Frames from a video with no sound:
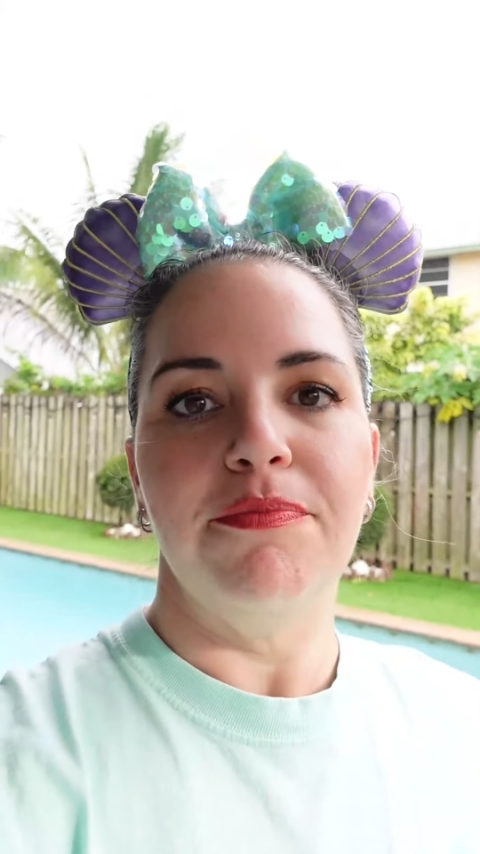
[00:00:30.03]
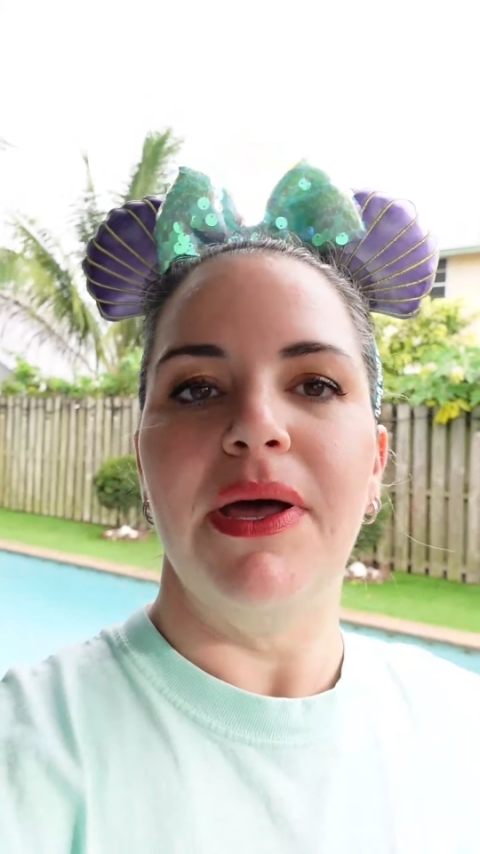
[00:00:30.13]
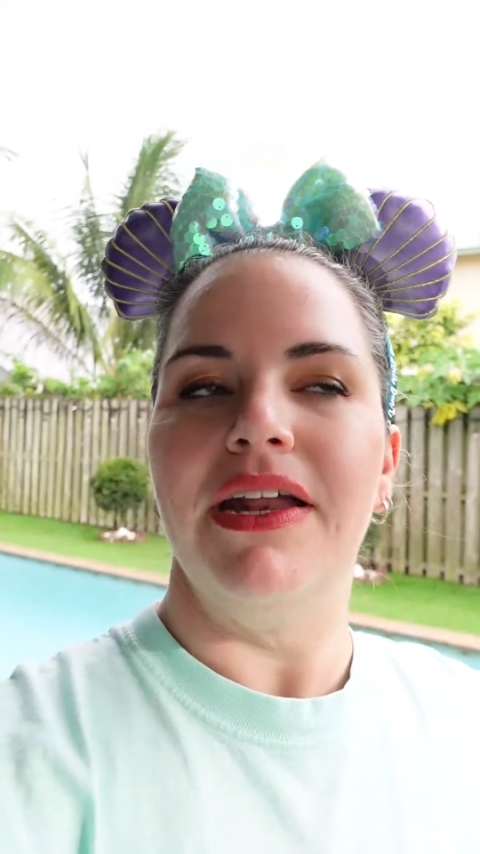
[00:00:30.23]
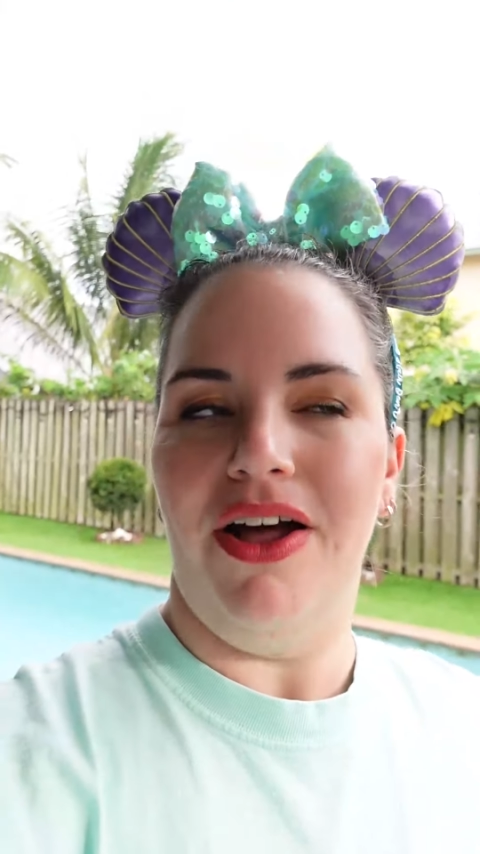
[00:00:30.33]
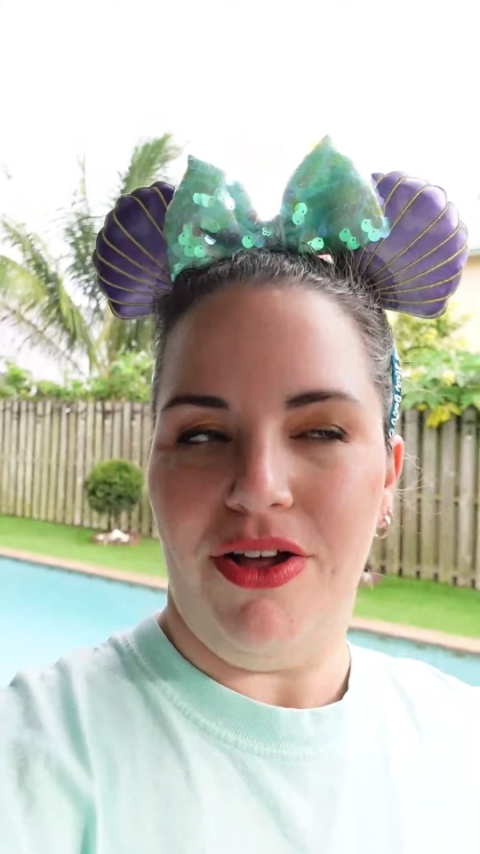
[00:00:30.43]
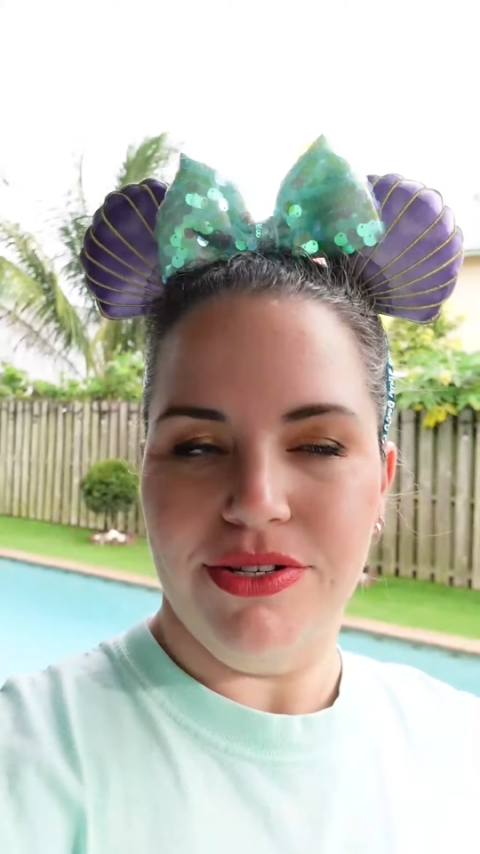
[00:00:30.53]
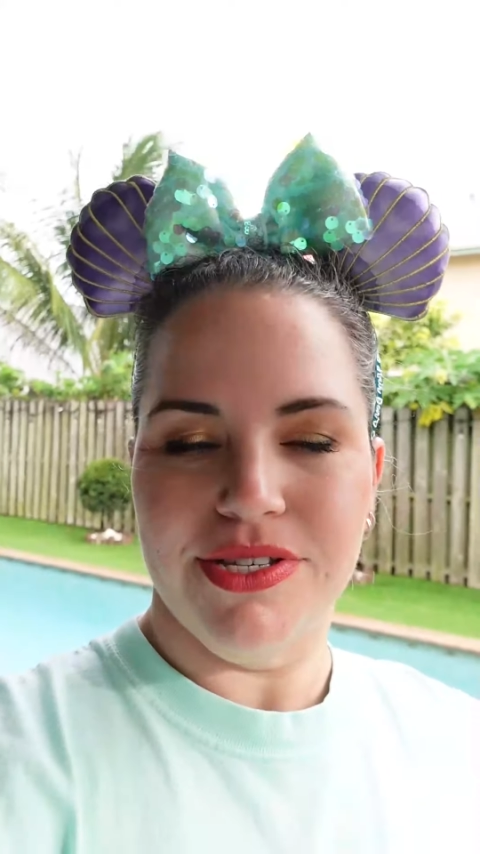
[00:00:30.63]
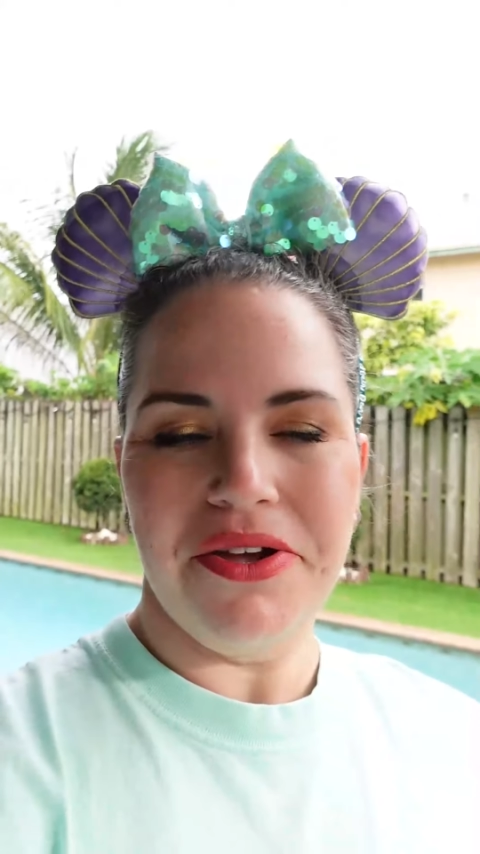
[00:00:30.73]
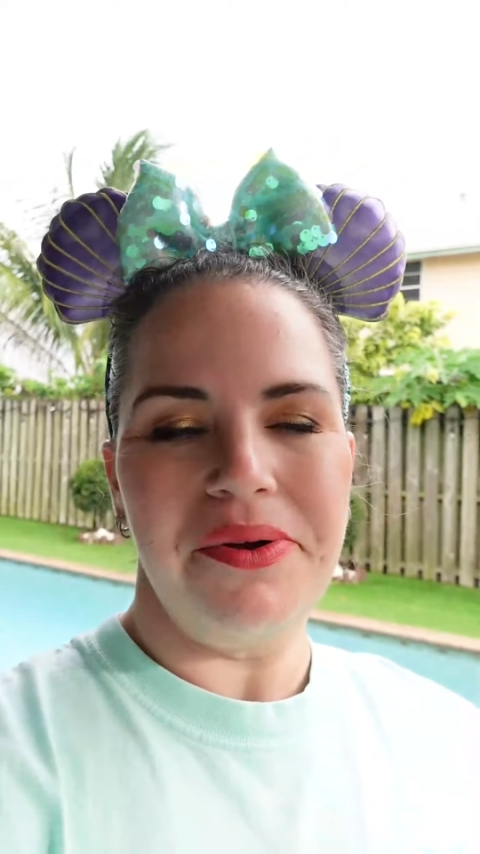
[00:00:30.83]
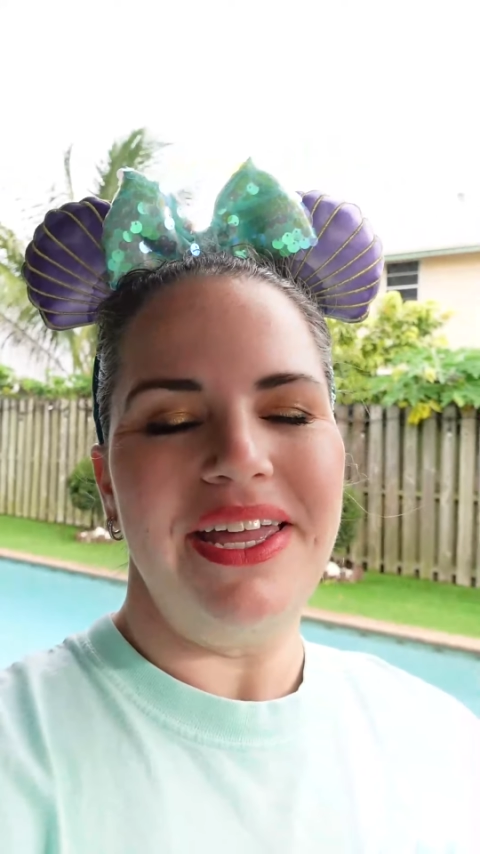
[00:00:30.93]
but
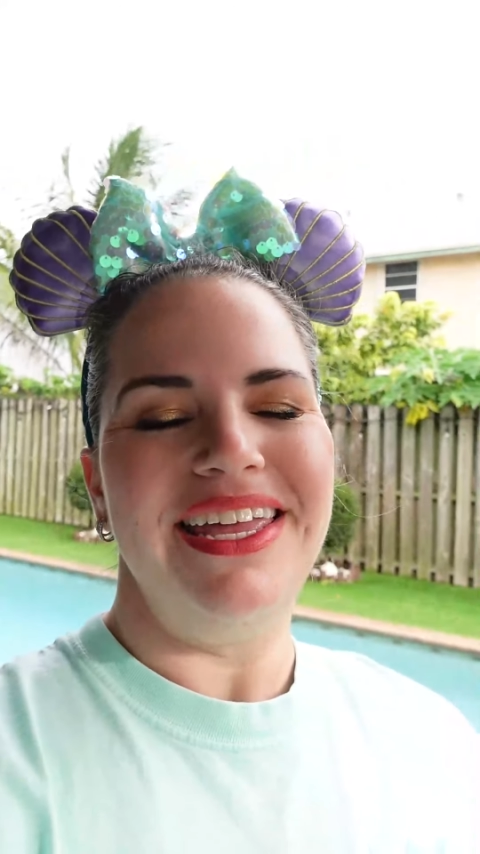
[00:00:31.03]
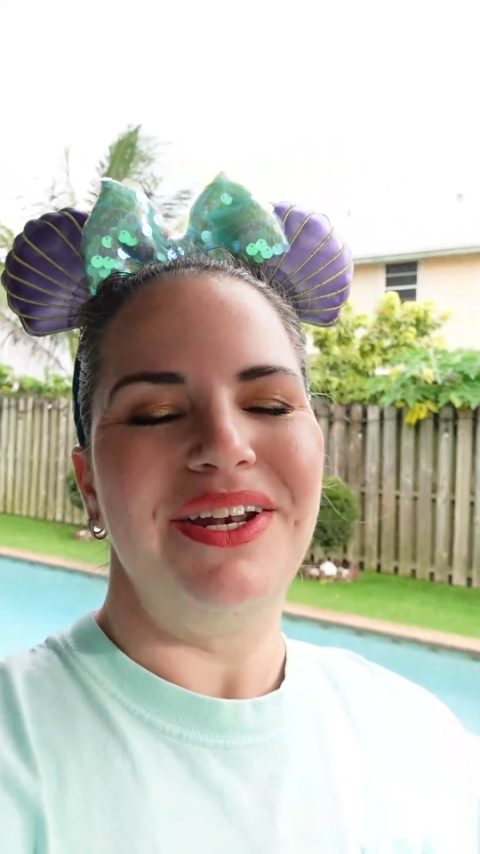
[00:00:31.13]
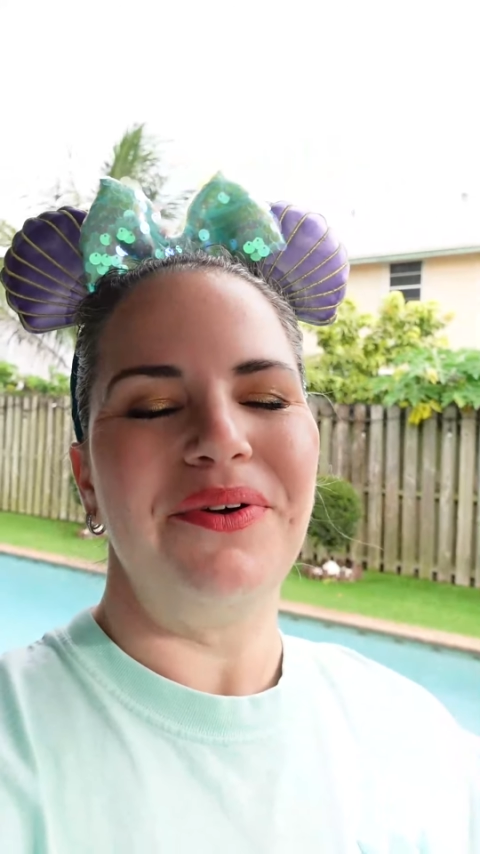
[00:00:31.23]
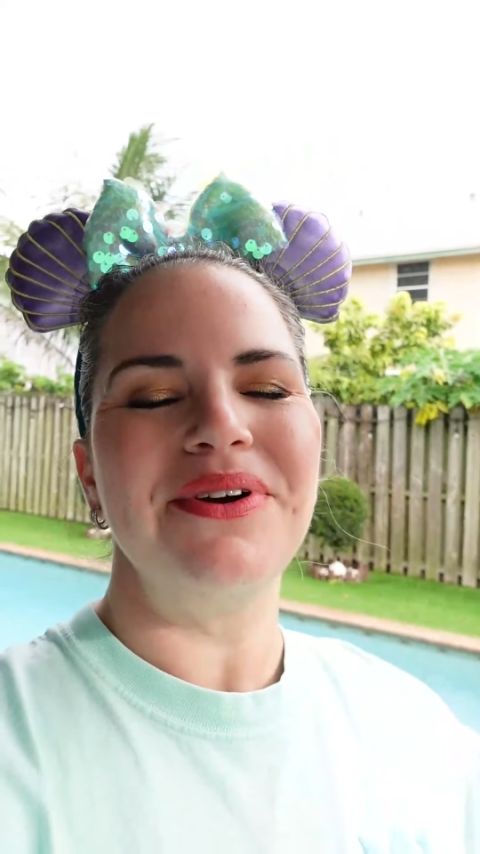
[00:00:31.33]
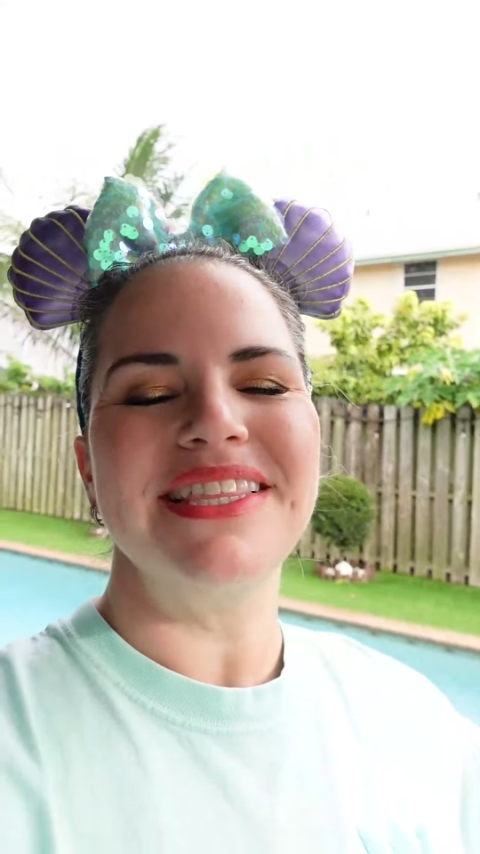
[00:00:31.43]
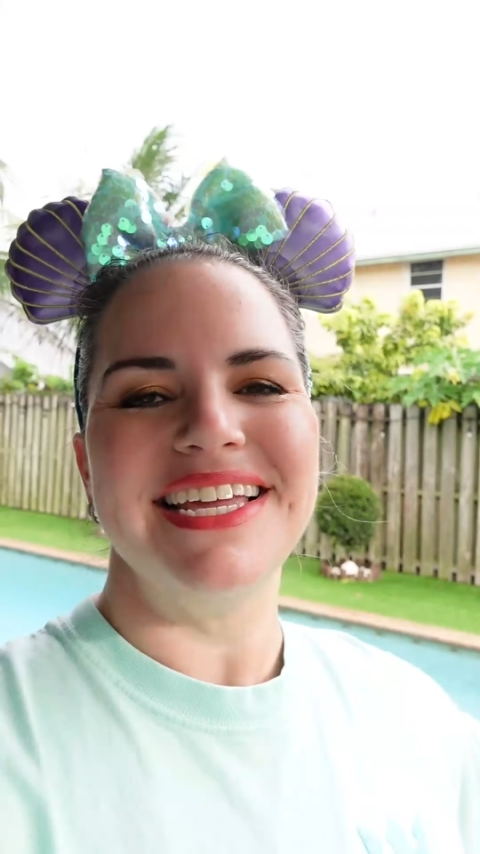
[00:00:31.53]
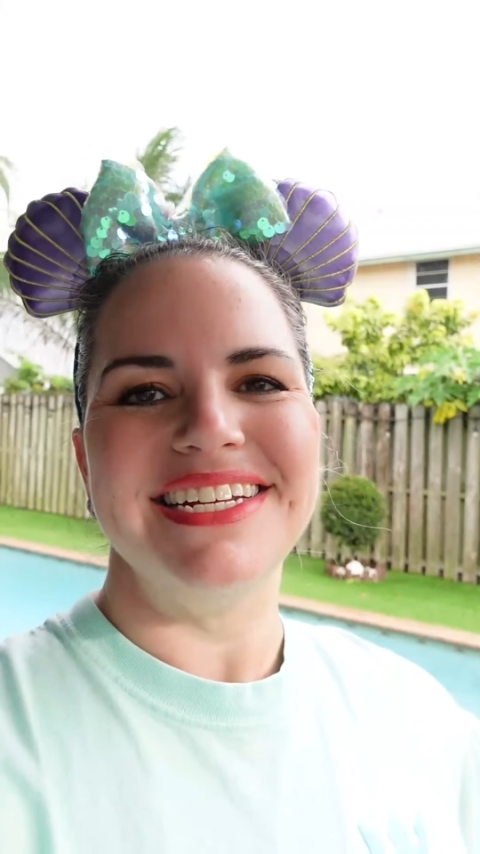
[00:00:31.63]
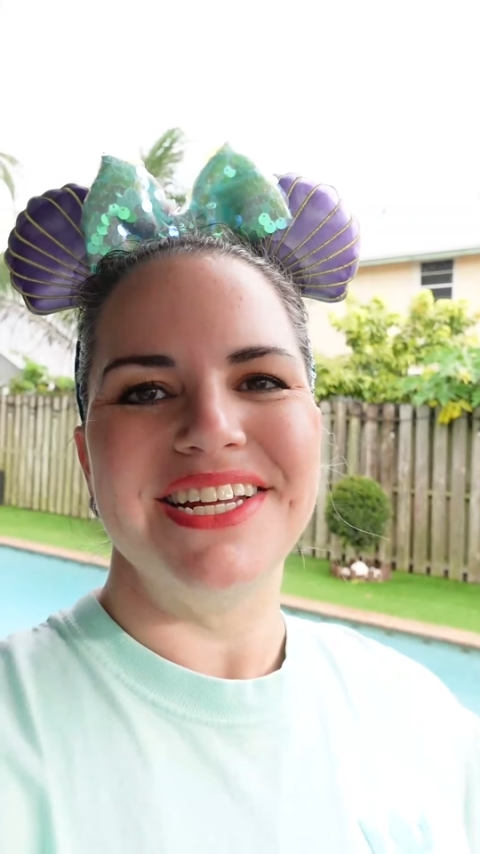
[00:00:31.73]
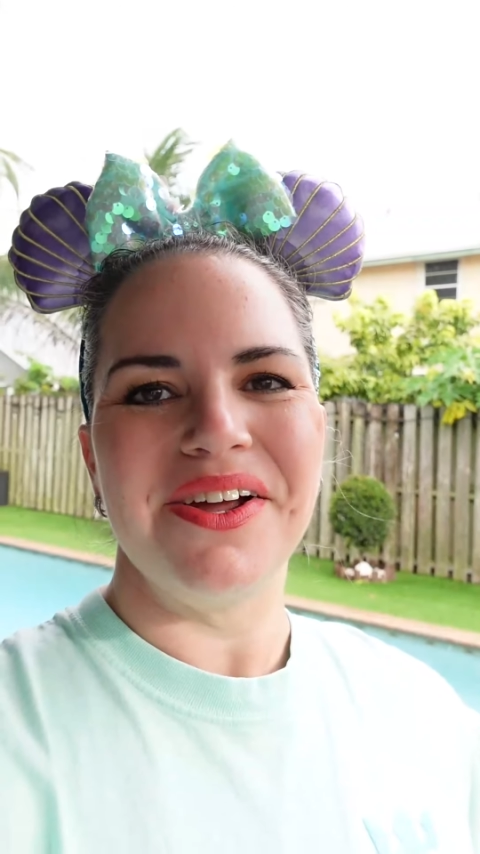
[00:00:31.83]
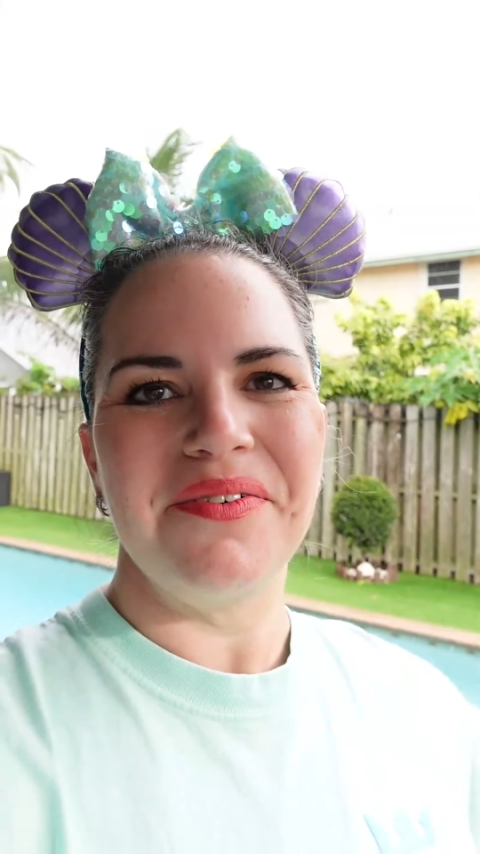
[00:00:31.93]
also in
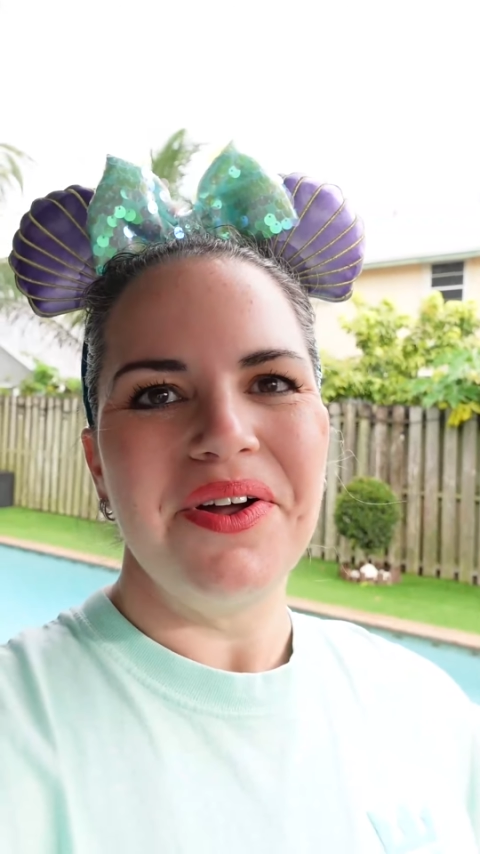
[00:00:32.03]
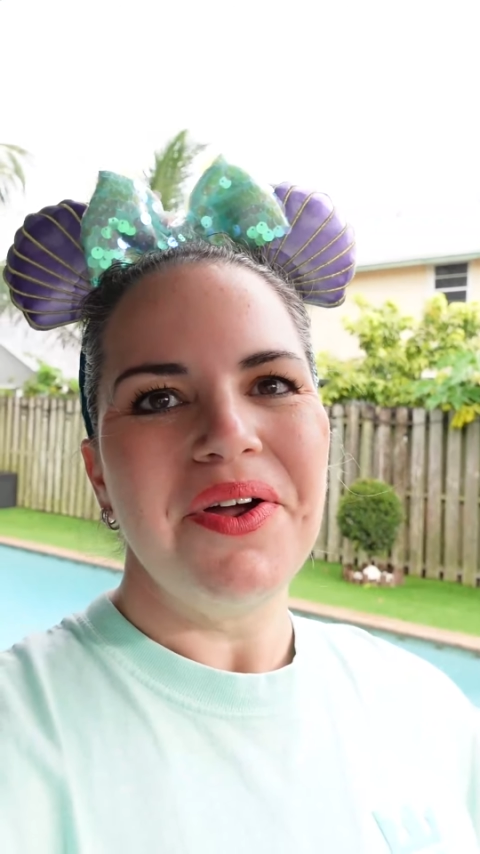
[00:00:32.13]
Orlando,